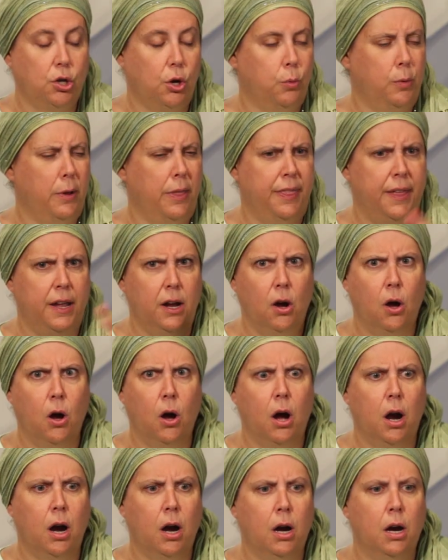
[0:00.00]
Torah, there
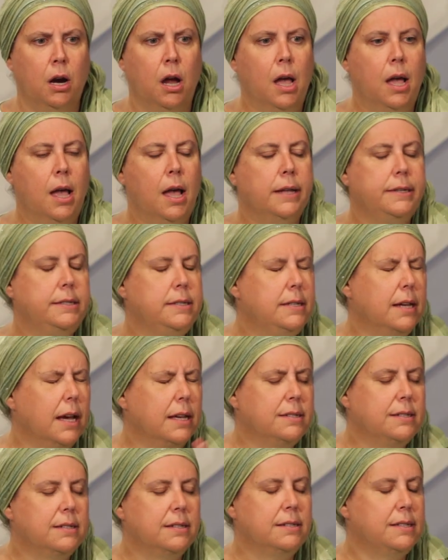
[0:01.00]
are
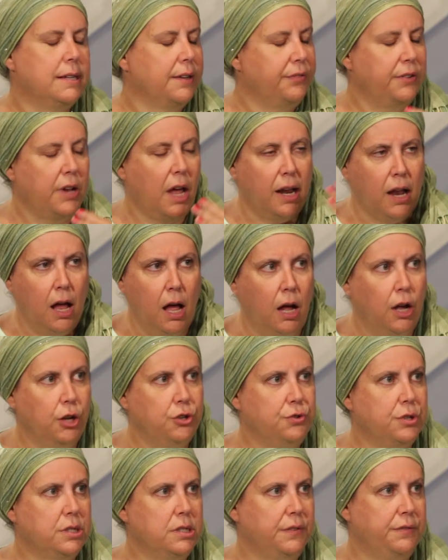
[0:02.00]
dozens, if not
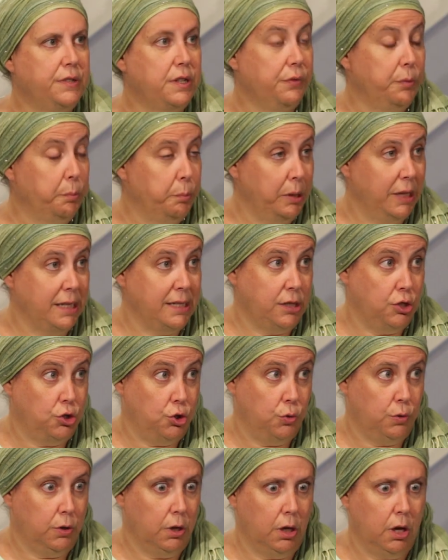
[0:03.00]
hundreds, of different
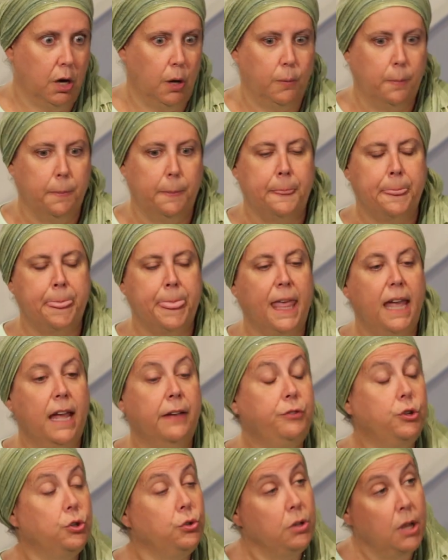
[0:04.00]
places you can go.
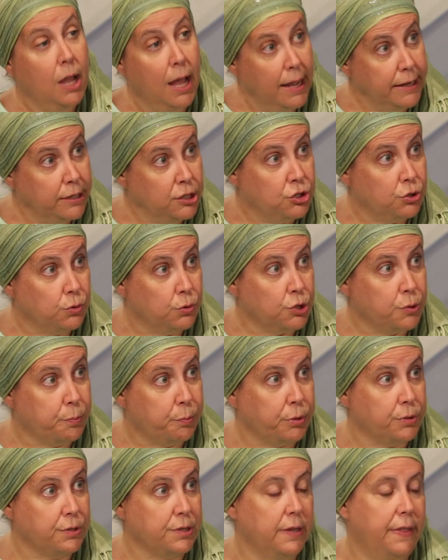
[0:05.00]
If you're not a Jewish
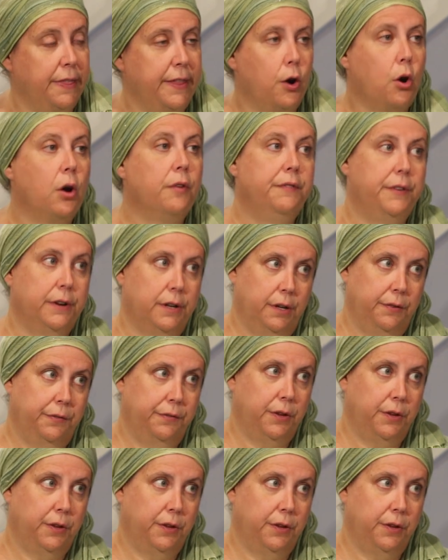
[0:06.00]
person, there are very